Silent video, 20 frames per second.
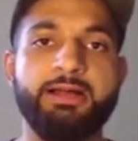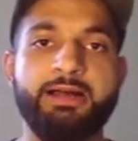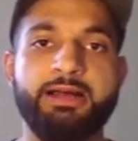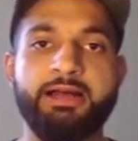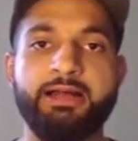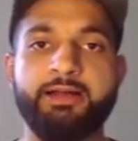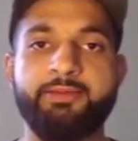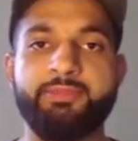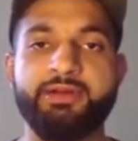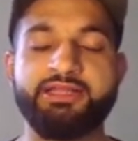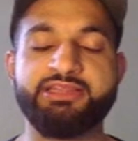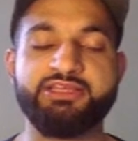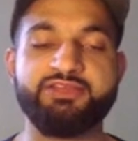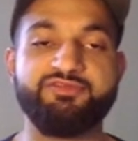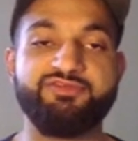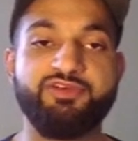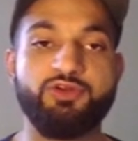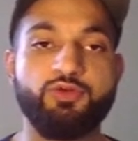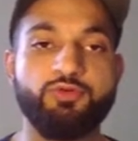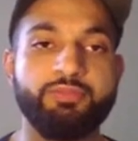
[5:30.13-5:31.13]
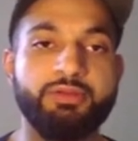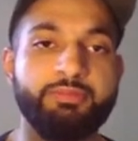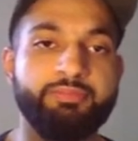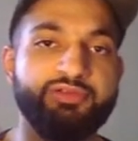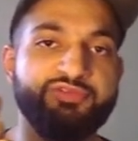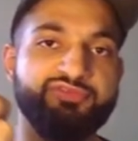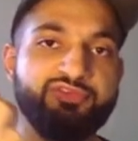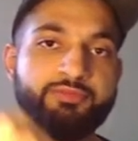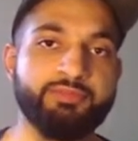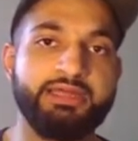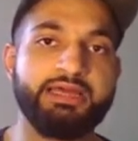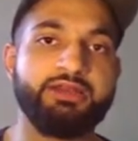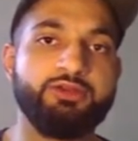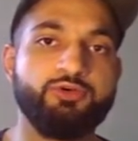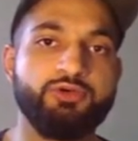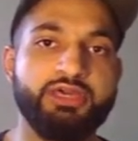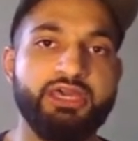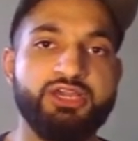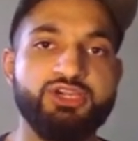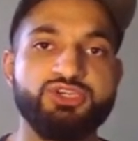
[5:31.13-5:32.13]
um, and then follow people from that
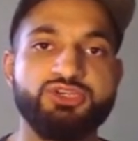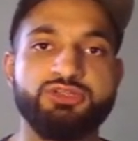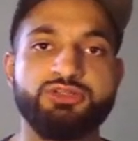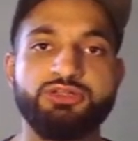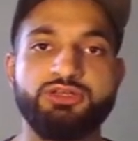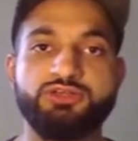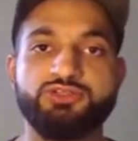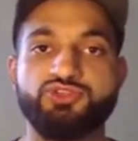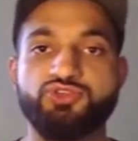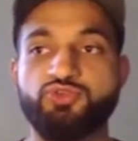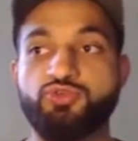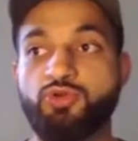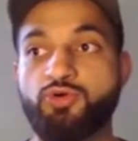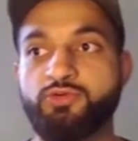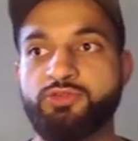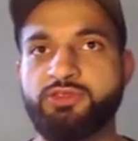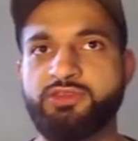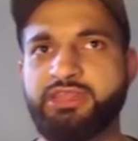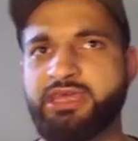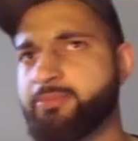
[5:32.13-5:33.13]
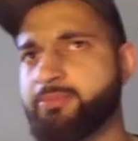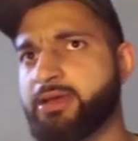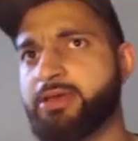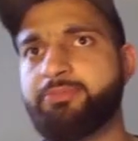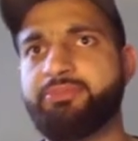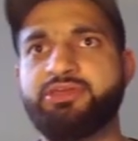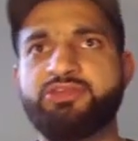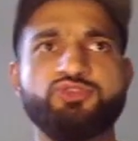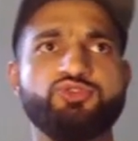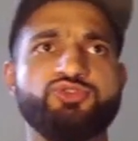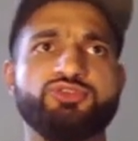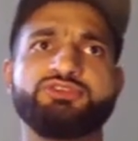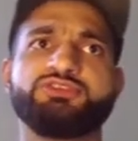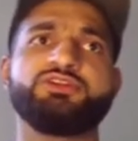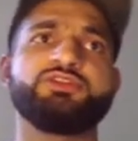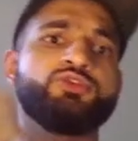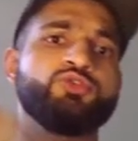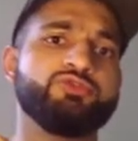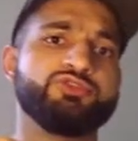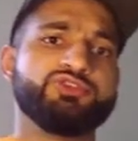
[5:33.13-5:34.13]
location, because you know that they might be
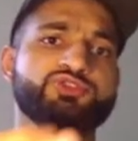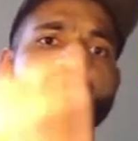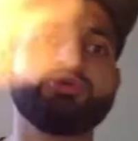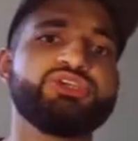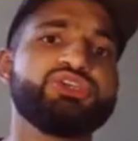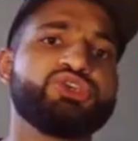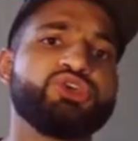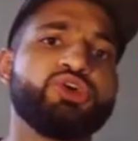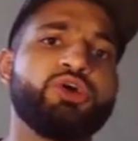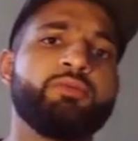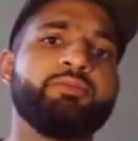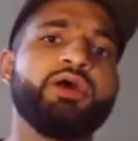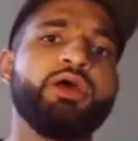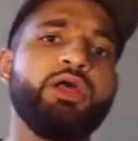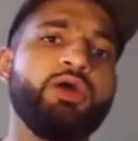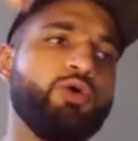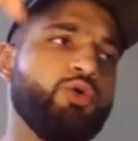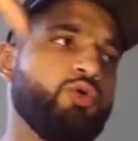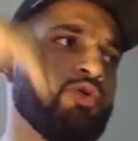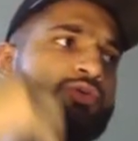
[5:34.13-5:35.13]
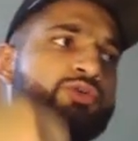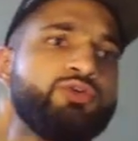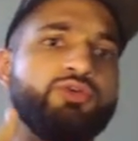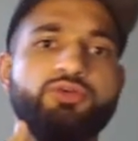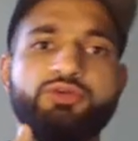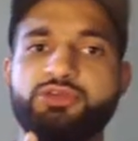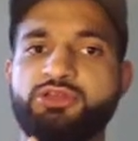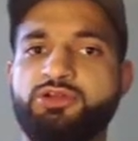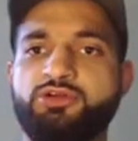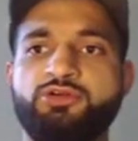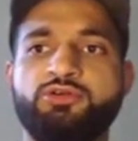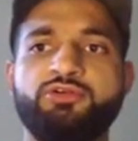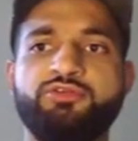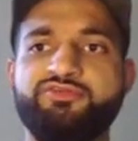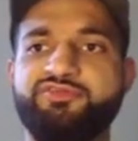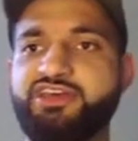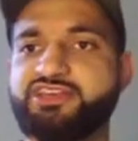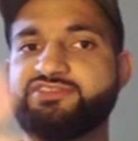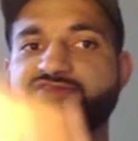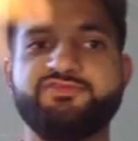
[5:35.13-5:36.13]
interested in your sweet shop or your, you know,
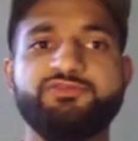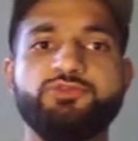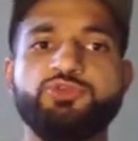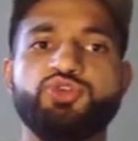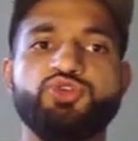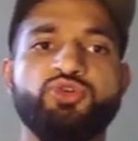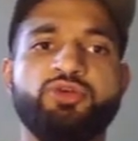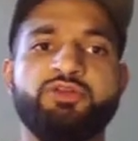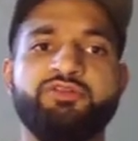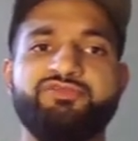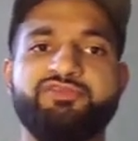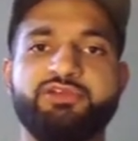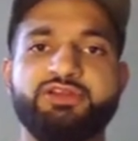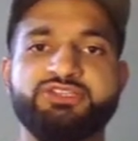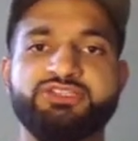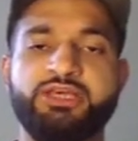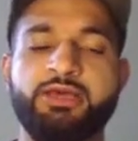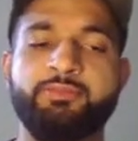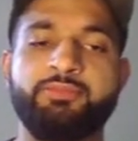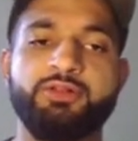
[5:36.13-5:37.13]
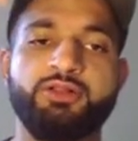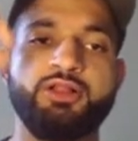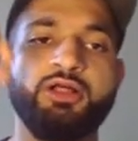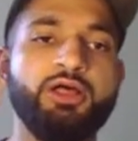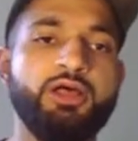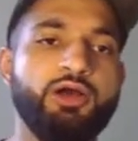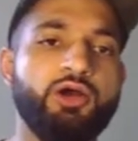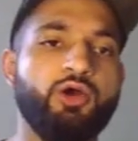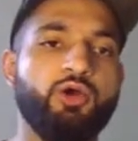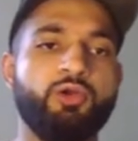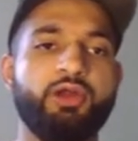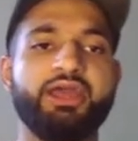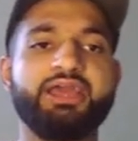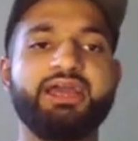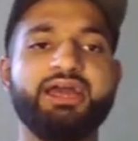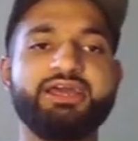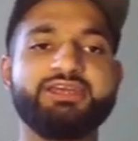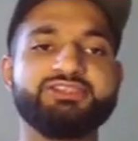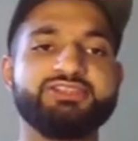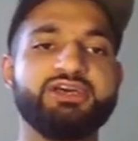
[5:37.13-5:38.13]
fast food joint, for example. Alright
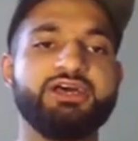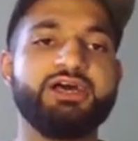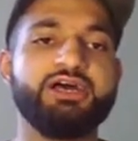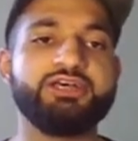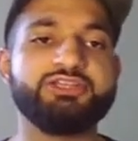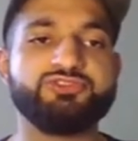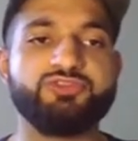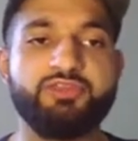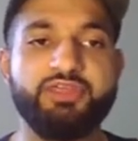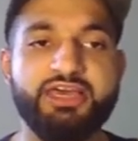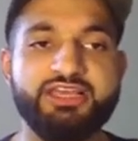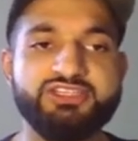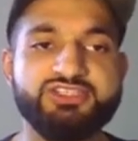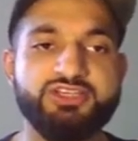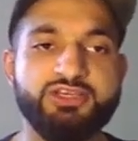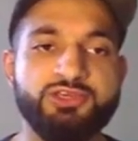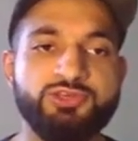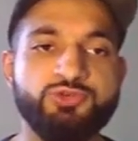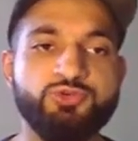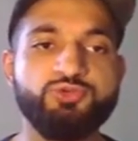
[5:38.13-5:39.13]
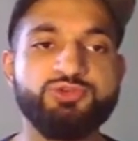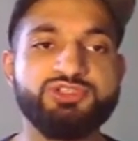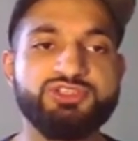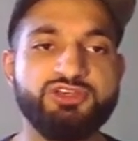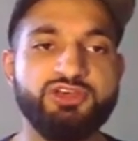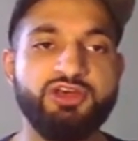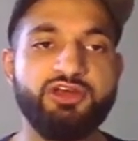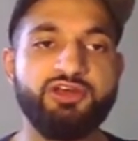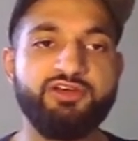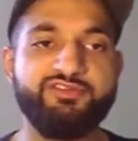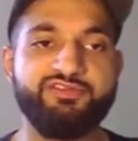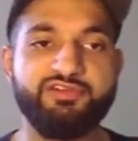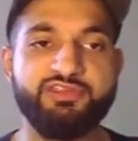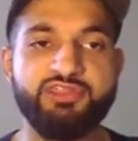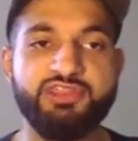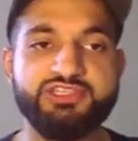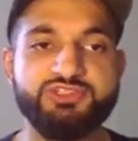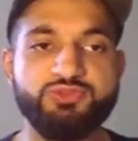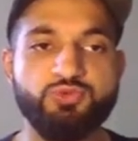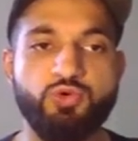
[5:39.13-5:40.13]
guys, so that's a use for
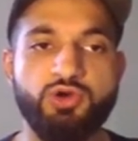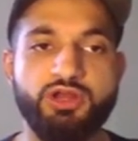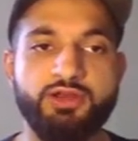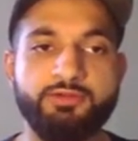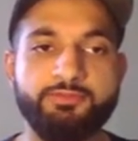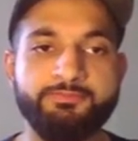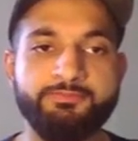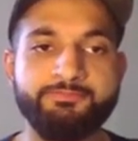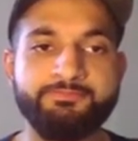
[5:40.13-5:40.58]
this one.